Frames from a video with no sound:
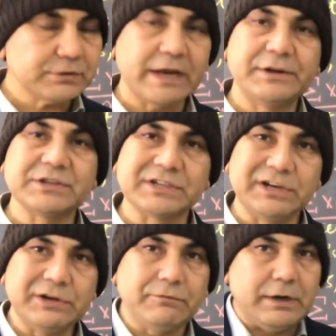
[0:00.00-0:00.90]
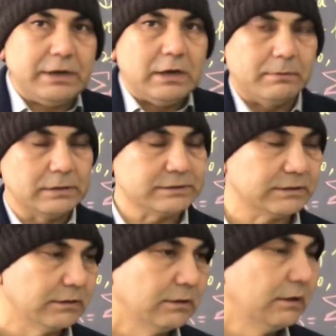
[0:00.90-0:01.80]
discrete variables
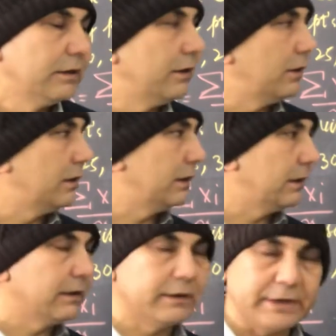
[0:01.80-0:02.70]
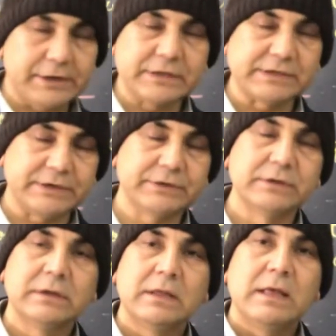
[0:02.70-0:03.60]
data set,
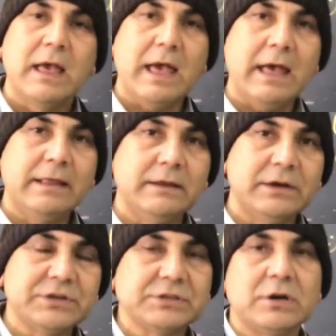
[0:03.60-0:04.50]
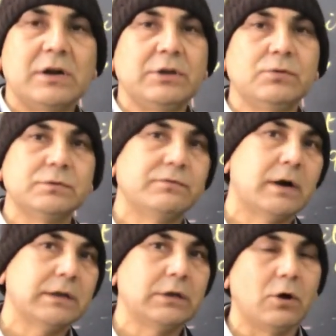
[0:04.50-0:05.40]
and it is not used
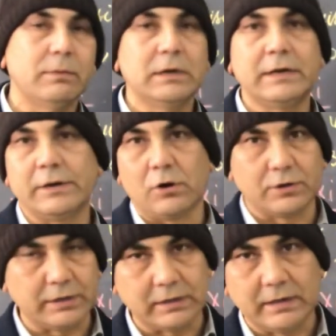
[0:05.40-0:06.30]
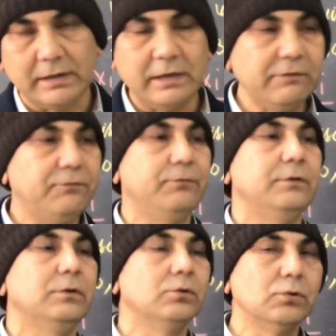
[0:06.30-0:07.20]
for the nominal and ordinal.
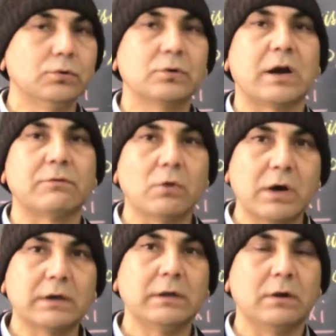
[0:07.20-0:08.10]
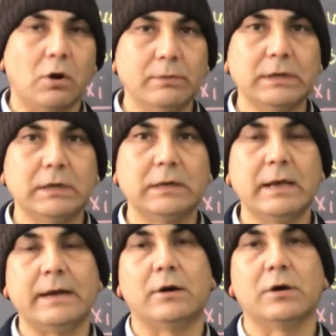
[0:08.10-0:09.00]
If you convert the
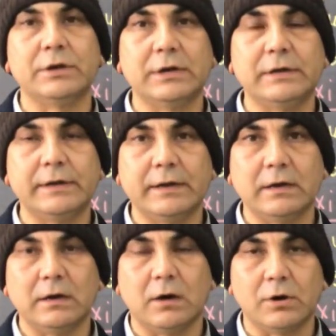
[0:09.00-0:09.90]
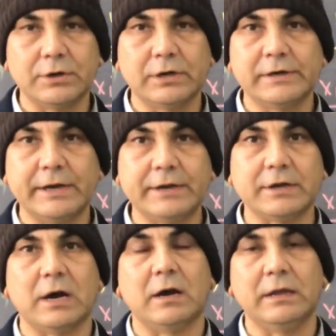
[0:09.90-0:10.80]
nominal and ordinal
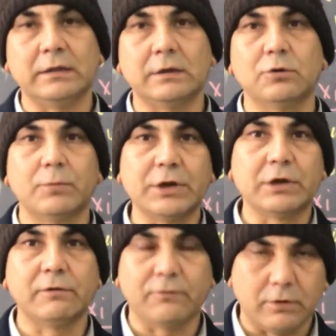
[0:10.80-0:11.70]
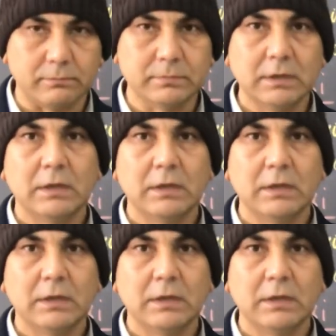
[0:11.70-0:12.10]
data in the numerical form,